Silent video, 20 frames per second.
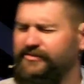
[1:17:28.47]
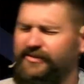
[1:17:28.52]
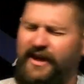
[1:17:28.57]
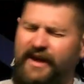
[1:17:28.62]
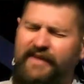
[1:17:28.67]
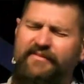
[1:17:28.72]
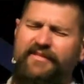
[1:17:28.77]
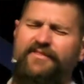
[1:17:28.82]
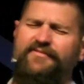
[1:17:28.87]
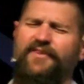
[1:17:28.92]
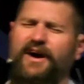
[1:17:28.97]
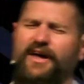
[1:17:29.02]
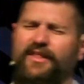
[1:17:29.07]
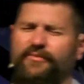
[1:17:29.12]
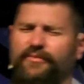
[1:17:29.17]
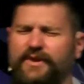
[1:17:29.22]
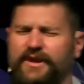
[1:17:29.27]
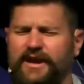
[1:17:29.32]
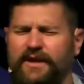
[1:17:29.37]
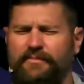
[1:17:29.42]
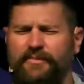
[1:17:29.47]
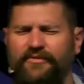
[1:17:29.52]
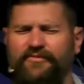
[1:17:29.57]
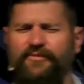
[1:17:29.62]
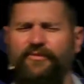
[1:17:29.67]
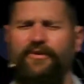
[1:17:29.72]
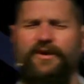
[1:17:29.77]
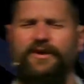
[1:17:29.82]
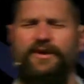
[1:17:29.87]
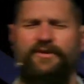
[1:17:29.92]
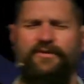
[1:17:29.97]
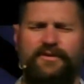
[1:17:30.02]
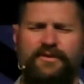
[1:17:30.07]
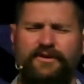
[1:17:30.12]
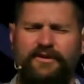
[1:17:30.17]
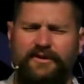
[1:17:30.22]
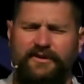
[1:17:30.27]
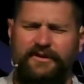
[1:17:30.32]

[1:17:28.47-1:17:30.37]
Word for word: So, Heavenly Father, we come before you.